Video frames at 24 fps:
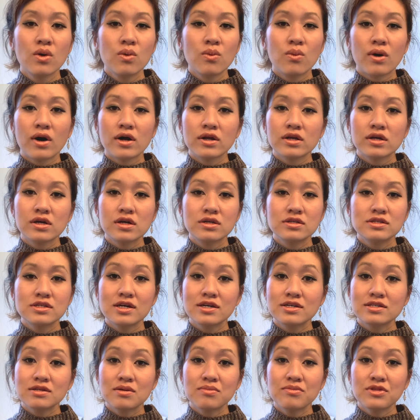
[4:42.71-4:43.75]
want to
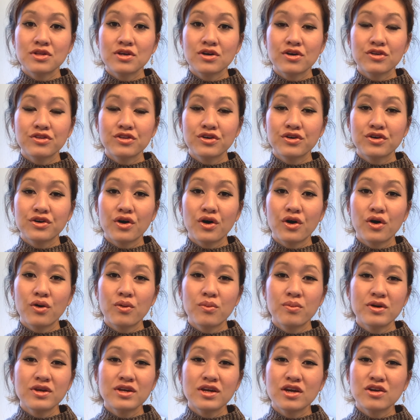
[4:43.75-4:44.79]
take something on the go,
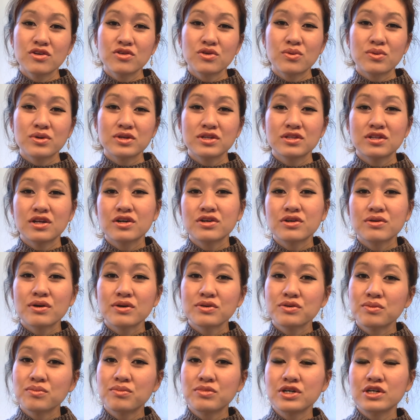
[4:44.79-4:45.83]
but yeah, you don't want to lug
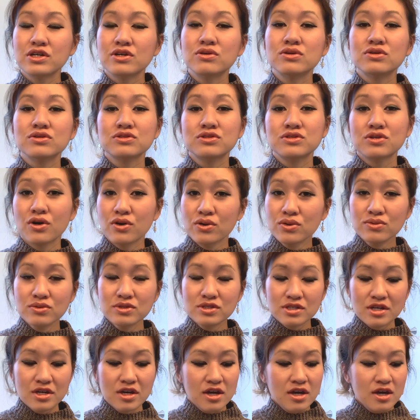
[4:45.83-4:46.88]
around a big old tote.